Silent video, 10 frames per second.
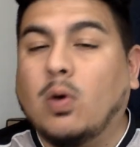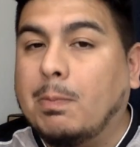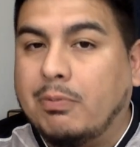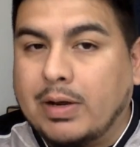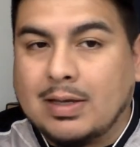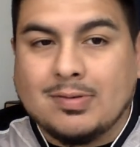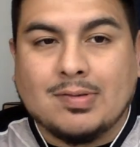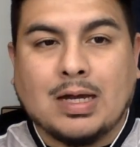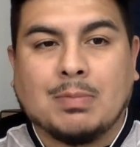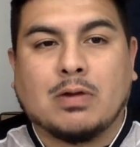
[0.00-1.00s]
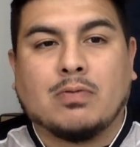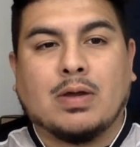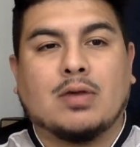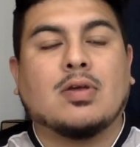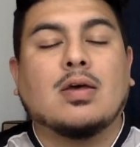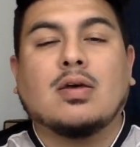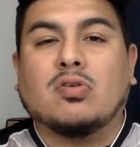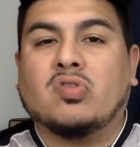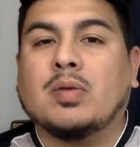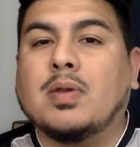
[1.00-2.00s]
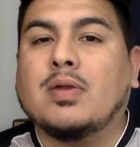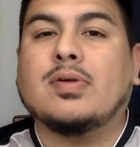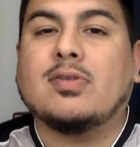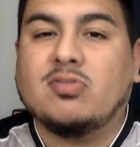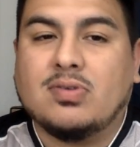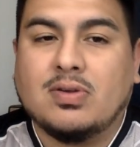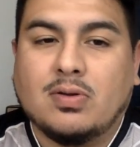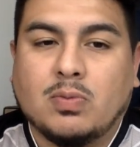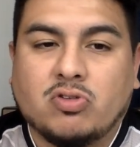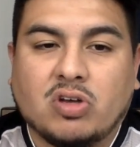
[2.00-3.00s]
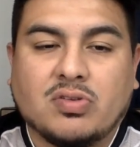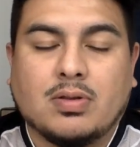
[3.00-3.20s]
will bring it to Dominick Reyes, similar to what